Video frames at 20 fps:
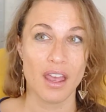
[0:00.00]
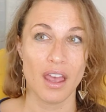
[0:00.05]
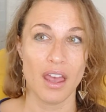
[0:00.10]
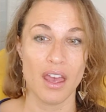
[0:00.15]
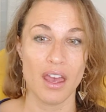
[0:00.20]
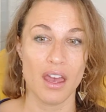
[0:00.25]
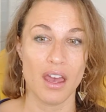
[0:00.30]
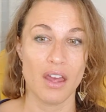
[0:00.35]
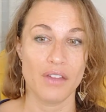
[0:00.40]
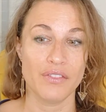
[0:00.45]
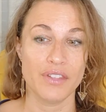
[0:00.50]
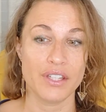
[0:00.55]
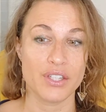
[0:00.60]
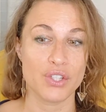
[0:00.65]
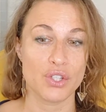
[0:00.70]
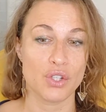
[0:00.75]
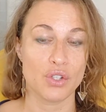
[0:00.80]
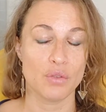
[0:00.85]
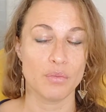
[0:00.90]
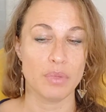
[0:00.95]

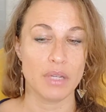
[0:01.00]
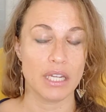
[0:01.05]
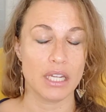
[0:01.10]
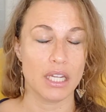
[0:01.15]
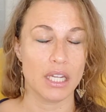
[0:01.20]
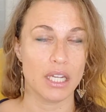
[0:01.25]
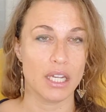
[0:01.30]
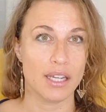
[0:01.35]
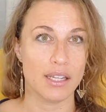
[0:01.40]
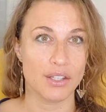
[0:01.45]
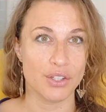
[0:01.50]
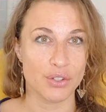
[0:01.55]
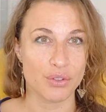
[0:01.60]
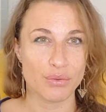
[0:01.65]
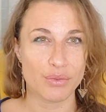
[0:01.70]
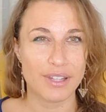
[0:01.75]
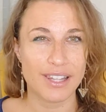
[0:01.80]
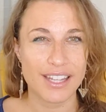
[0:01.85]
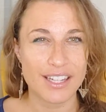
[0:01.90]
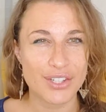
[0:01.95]
This could be in your
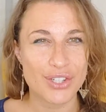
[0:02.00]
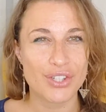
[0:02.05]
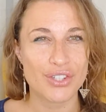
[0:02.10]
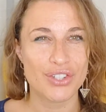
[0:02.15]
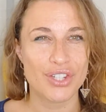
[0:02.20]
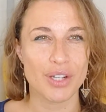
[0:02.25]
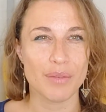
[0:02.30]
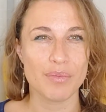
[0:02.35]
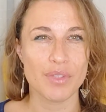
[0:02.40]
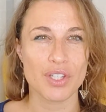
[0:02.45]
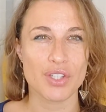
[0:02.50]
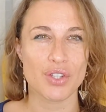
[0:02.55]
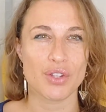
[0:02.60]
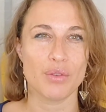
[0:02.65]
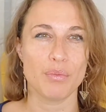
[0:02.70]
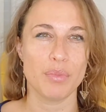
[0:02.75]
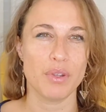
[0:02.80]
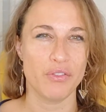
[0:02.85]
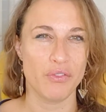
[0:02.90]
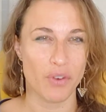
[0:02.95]
relationship. This
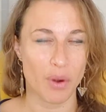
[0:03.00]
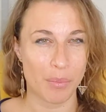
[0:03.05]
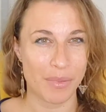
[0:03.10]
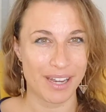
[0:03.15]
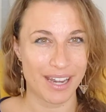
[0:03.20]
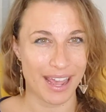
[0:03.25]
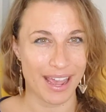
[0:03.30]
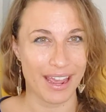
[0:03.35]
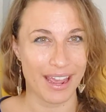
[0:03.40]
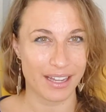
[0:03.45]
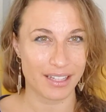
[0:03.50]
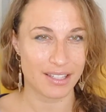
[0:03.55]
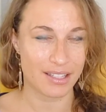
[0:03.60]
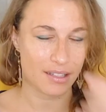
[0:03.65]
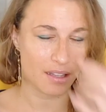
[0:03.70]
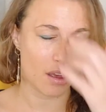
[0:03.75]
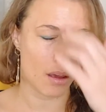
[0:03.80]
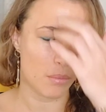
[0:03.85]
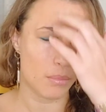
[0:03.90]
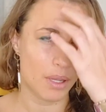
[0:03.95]
could be from an ex
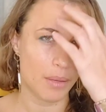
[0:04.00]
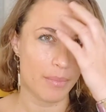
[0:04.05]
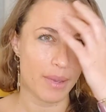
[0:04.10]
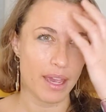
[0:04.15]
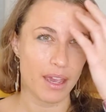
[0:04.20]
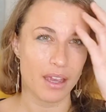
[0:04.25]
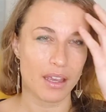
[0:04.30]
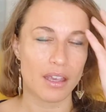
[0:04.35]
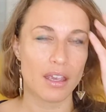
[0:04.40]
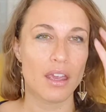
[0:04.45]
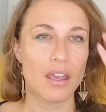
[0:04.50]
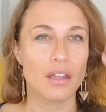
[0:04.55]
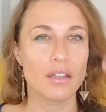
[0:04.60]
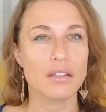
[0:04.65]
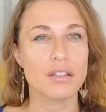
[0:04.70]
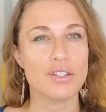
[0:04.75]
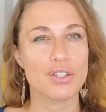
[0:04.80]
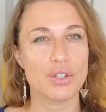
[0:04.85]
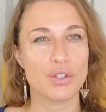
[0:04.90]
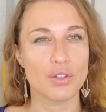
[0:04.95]
coming back.
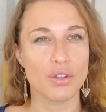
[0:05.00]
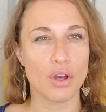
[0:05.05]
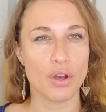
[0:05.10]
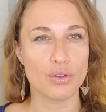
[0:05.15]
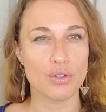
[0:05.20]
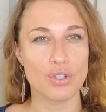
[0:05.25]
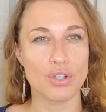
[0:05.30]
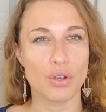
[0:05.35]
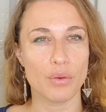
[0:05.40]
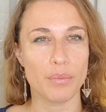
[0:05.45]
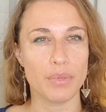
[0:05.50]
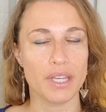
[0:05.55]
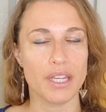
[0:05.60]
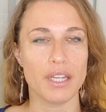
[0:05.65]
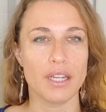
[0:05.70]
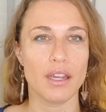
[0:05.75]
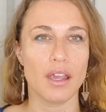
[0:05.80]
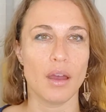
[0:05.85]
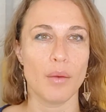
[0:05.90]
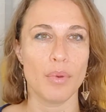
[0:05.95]
This could also
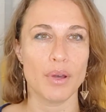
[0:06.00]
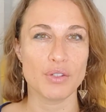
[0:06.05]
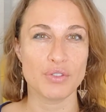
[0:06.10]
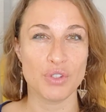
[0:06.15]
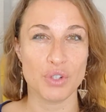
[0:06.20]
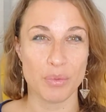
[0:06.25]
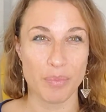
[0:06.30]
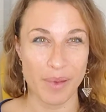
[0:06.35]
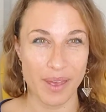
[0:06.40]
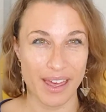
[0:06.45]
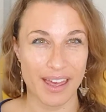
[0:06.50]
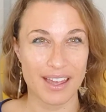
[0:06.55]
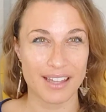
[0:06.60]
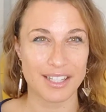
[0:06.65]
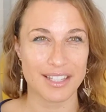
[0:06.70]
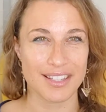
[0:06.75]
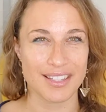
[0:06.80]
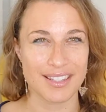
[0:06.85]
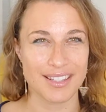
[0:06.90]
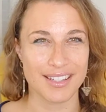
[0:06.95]
be about your
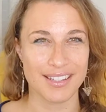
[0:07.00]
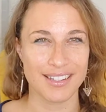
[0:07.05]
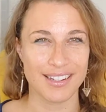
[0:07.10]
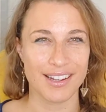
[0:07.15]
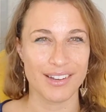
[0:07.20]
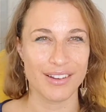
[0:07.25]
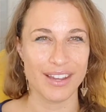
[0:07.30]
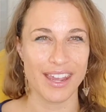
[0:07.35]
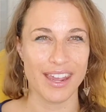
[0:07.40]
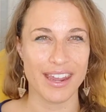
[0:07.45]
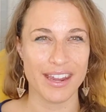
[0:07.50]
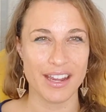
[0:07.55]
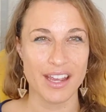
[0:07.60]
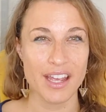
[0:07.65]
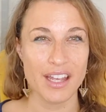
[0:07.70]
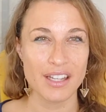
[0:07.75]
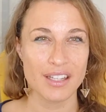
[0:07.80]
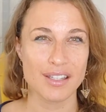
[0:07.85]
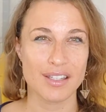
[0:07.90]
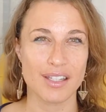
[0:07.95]
past, okay?
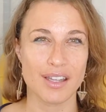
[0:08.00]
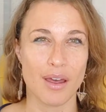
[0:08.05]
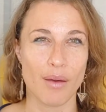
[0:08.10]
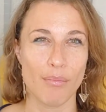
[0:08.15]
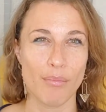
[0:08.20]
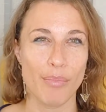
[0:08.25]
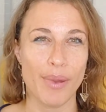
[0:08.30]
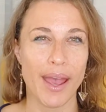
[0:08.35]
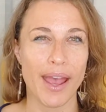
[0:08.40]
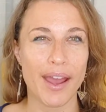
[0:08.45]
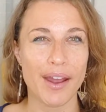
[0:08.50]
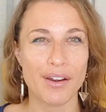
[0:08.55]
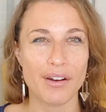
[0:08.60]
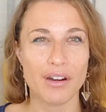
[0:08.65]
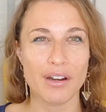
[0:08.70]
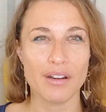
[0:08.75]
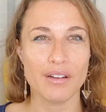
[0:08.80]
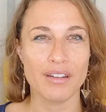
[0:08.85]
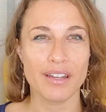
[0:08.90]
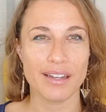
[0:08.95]
Some
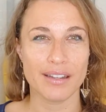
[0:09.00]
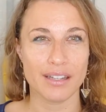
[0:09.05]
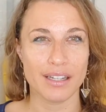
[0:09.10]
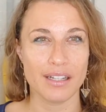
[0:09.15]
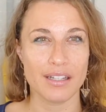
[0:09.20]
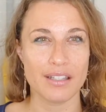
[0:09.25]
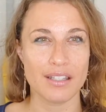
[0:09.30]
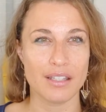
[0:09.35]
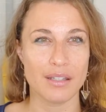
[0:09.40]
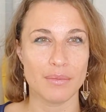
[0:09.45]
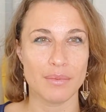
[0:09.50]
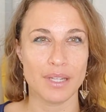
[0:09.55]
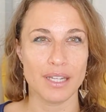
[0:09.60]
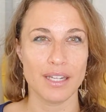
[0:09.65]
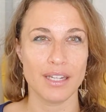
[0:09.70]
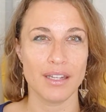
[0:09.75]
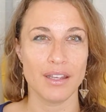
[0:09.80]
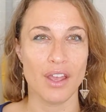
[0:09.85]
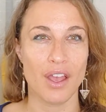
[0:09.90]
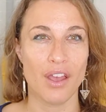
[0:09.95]
pattern that needs to
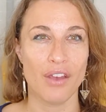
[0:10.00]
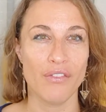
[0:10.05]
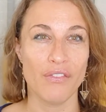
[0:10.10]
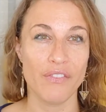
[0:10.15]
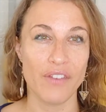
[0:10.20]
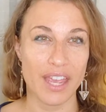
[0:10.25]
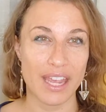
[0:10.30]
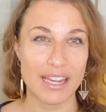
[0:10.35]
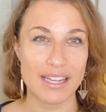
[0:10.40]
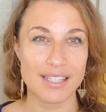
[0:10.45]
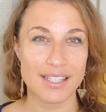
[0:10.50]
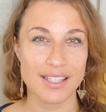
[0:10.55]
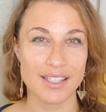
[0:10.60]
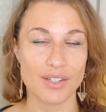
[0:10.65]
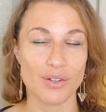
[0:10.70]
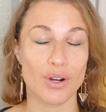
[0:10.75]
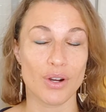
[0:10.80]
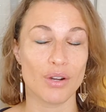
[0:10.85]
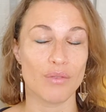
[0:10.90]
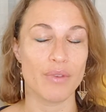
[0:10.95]
be faced
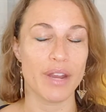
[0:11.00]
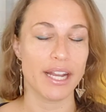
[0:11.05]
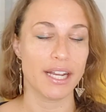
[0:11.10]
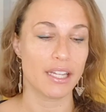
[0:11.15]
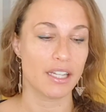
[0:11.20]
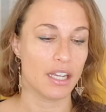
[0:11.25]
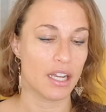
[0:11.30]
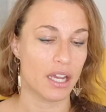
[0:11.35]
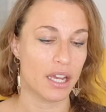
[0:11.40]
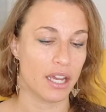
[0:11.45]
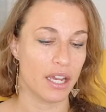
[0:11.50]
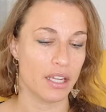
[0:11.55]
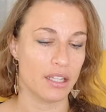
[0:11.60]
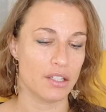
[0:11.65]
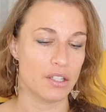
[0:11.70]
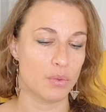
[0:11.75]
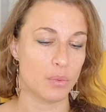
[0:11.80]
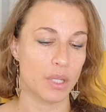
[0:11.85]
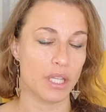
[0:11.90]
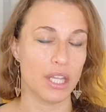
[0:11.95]
or
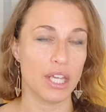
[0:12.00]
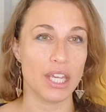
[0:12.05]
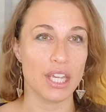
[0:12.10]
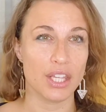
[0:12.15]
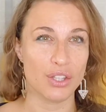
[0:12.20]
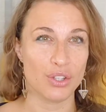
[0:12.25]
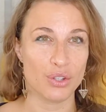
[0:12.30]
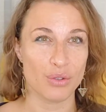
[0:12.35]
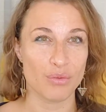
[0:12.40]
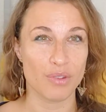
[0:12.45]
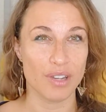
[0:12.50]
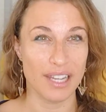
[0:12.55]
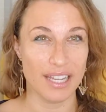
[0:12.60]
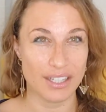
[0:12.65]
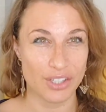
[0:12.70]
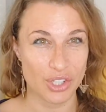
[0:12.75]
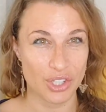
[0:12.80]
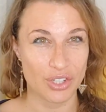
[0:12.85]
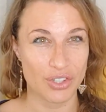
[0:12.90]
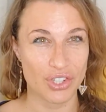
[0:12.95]
recognized within your
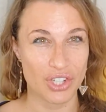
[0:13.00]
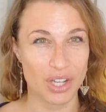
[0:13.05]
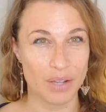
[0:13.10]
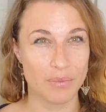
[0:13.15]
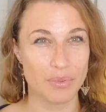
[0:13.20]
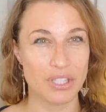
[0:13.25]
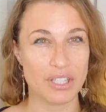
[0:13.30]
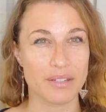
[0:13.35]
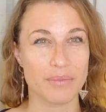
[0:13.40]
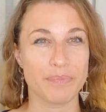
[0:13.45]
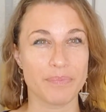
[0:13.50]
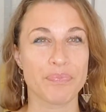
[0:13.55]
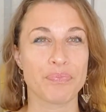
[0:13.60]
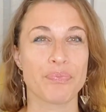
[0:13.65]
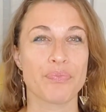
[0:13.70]
relationships.